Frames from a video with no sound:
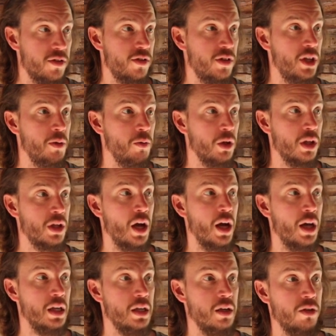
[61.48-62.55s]
see what
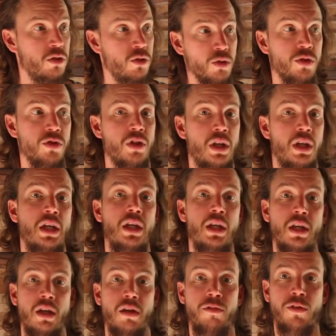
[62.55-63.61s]
kind of tools I need
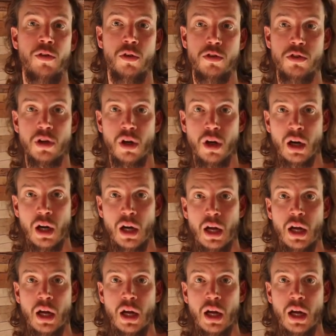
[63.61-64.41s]
in the future.